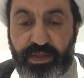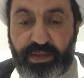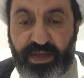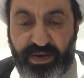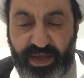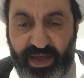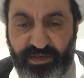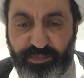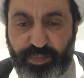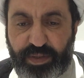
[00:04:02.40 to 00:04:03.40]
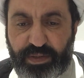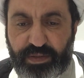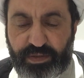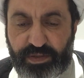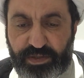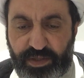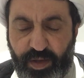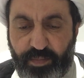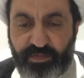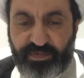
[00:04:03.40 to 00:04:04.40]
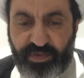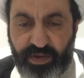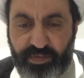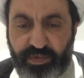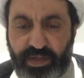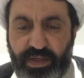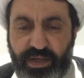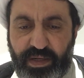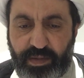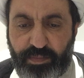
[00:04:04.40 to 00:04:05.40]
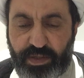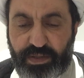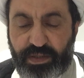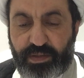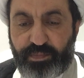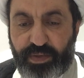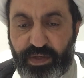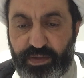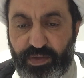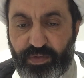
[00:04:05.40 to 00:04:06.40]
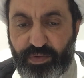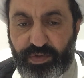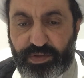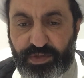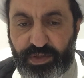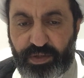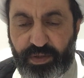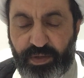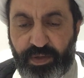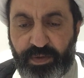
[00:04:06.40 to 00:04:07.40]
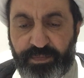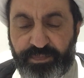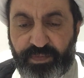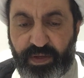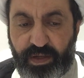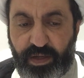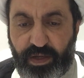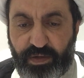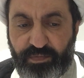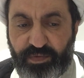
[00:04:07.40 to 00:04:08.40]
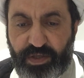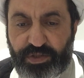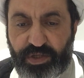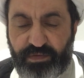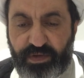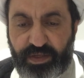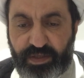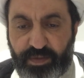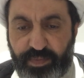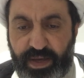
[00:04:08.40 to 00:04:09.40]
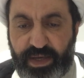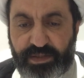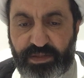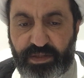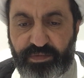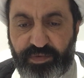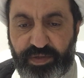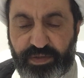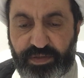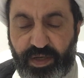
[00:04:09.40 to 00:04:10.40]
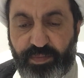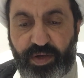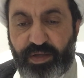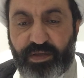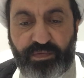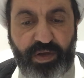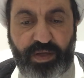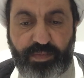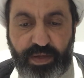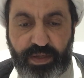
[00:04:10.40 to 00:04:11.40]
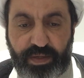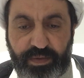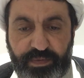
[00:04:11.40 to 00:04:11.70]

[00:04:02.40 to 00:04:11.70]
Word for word: There have been some very limited periods in which even in the past there were some kind of ghibah.